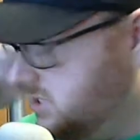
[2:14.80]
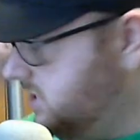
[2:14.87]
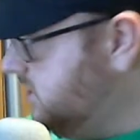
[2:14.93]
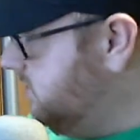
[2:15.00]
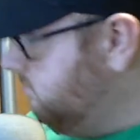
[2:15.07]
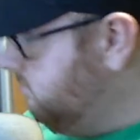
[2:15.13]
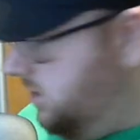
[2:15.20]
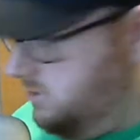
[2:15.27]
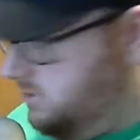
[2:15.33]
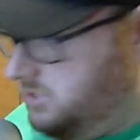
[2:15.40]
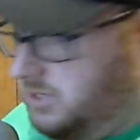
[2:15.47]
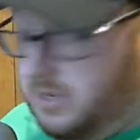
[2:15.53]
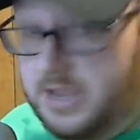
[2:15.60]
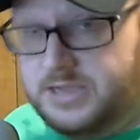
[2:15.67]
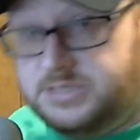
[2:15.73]
you see Metal
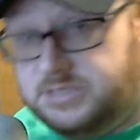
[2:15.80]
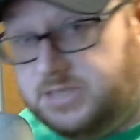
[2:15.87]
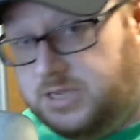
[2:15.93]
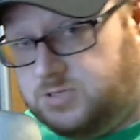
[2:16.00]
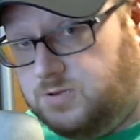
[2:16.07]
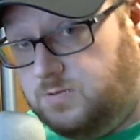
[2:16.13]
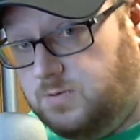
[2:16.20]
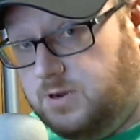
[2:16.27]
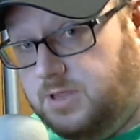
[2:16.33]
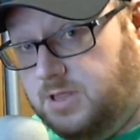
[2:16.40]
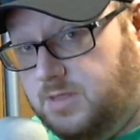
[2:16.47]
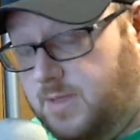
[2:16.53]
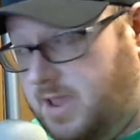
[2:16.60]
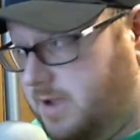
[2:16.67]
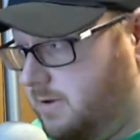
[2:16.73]
Slug X is actually running
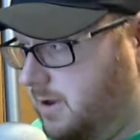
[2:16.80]
in the